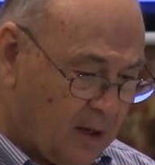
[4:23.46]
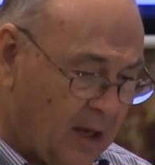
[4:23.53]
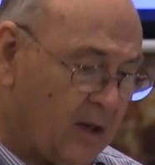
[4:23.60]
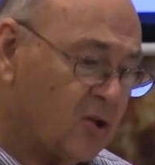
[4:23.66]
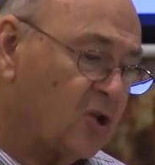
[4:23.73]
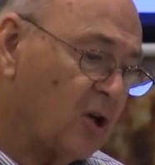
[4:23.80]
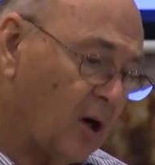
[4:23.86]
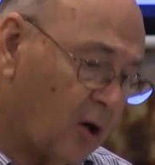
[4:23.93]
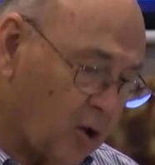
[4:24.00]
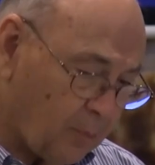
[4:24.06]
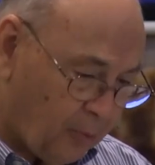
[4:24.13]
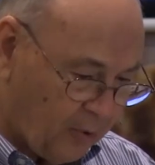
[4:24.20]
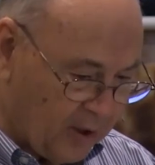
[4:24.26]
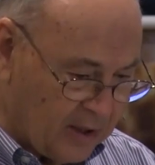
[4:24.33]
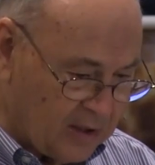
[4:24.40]
his young
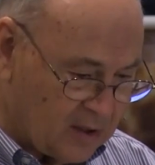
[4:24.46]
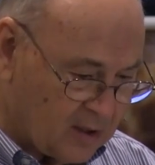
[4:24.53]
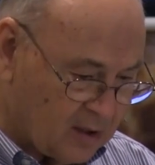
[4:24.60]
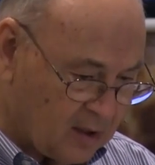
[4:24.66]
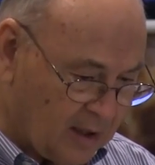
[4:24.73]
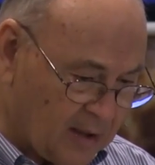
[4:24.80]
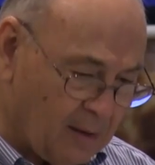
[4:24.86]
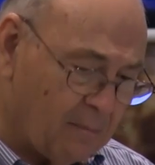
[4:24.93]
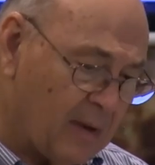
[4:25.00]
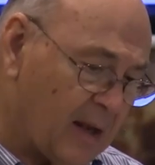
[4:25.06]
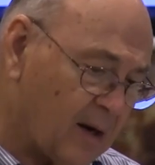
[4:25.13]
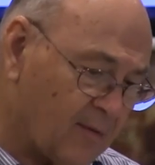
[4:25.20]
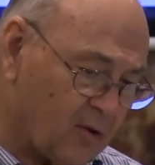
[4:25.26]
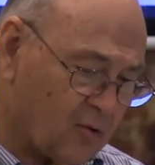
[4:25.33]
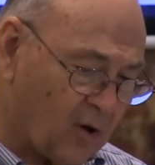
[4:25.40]
priest, and the
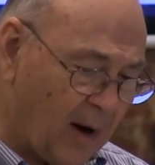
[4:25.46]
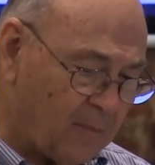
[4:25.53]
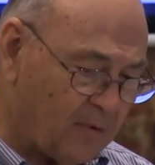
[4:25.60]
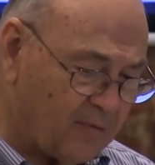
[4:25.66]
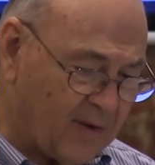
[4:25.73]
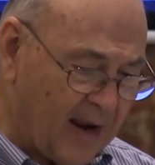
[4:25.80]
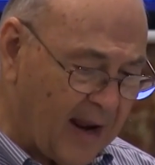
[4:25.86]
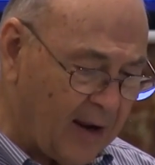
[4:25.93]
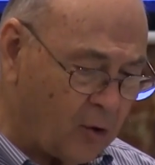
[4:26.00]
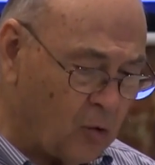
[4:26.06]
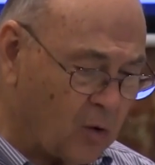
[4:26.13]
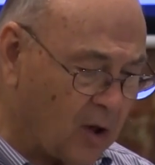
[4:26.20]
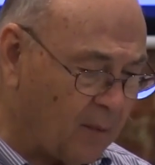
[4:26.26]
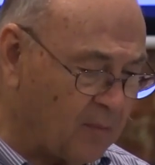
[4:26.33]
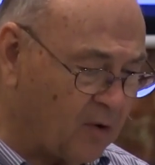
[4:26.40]
men of the tribe of Dan who
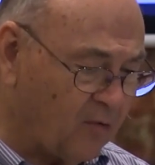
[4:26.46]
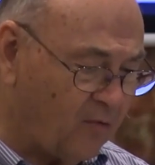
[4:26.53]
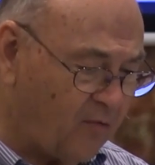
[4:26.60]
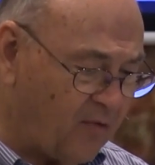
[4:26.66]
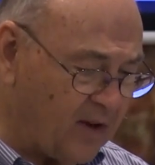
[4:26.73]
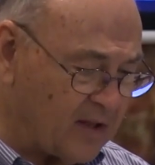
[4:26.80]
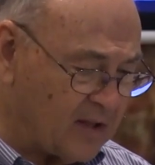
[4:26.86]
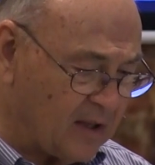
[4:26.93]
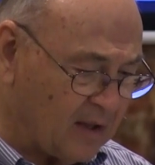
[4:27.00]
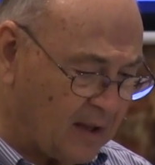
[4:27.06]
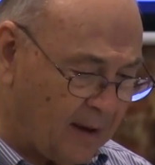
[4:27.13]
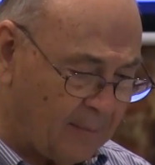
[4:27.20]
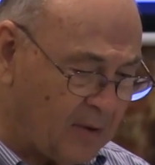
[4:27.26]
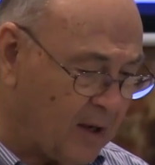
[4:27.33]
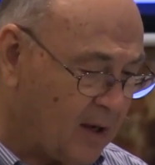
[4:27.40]
come to visit
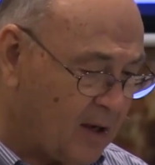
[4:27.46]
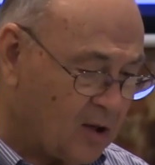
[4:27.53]
them